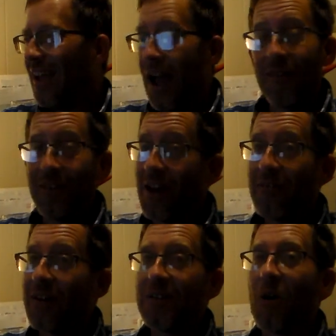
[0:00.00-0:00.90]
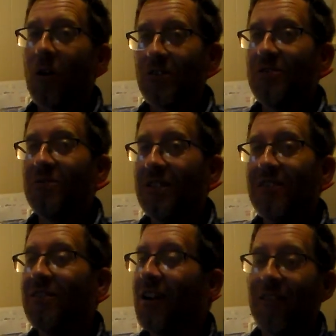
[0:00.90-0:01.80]
I've had cars you
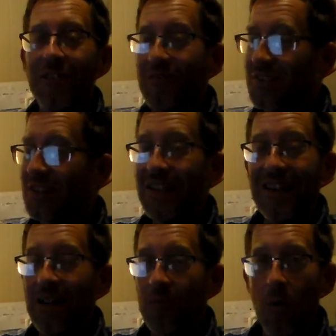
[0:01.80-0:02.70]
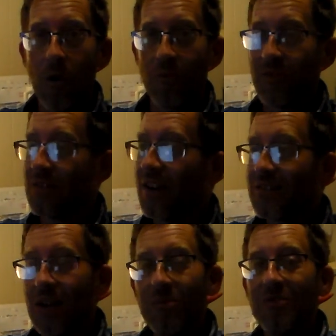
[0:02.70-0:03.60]
never even see anymore. When's the
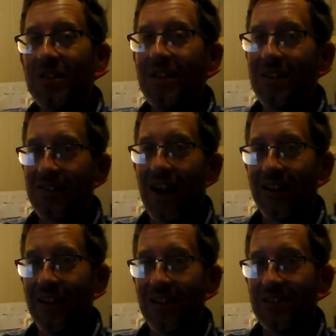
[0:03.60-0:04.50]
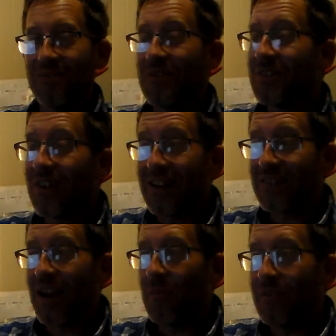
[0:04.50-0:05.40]
last time you've seen a Citation? When's the
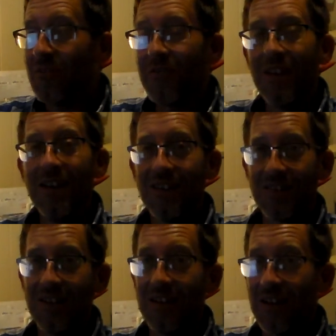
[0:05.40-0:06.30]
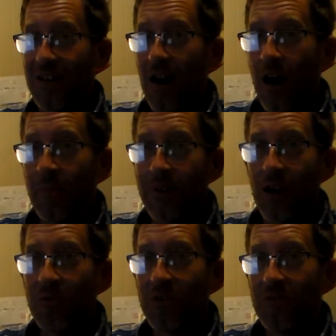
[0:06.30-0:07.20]
last time you've seen an Omni
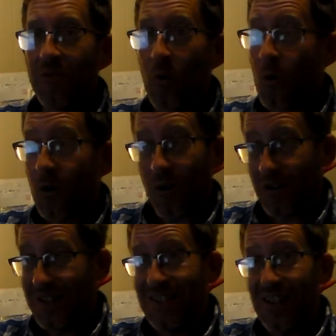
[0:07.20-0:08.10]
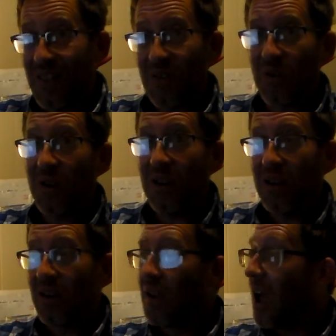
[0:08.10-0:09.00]
024 or a TC3?
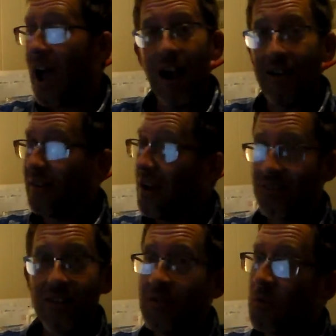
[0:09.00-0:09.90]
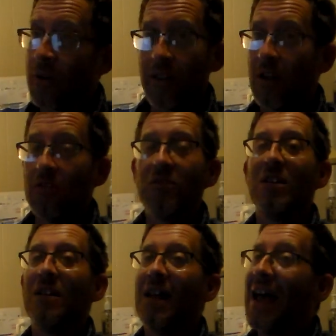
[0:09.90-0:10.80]
I have not seen one of those
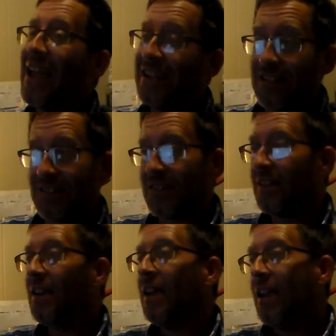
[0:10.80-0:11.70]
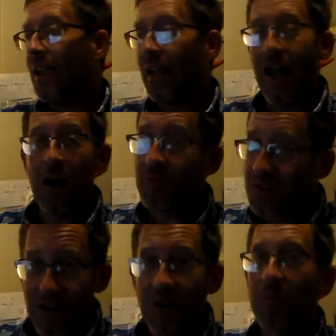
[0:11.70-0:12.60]
in ages. And I
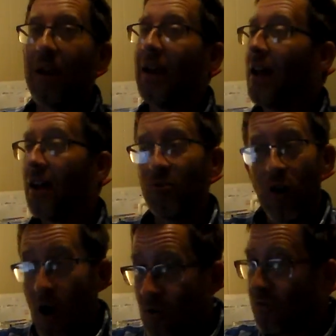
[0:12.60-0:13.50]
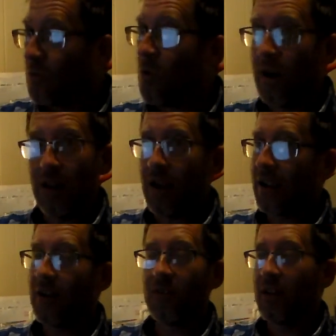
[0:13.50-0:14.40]
was there, man. I drove one
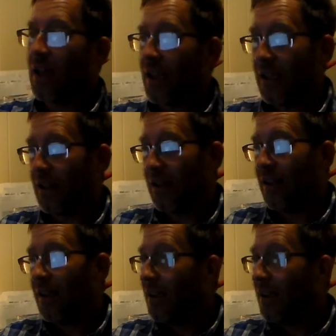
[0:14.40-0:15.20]
like every day. And